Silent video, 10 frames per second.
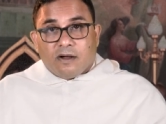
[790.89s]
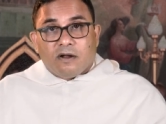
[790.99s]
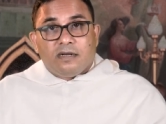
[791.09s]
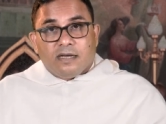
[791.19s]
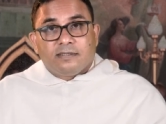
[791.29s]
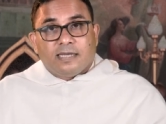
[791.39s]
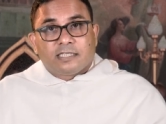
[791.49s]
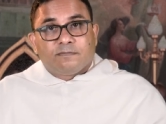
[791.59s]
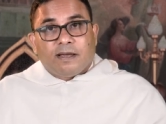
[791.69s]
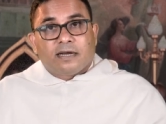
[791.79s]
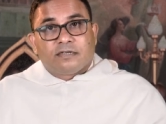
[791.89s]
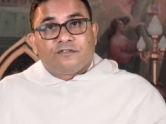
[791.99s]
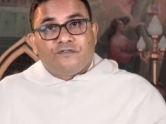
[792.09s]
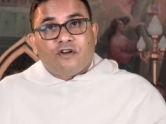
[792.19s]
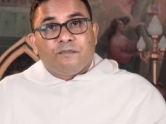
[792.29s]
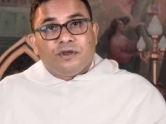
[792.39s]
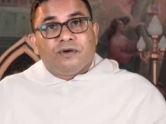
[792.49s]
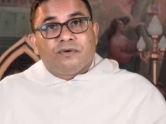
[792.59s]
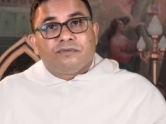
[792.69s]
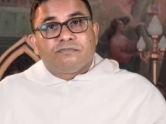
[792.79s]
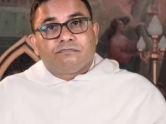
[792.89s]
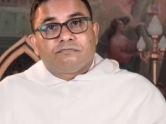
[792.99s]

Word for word: God does expect from you,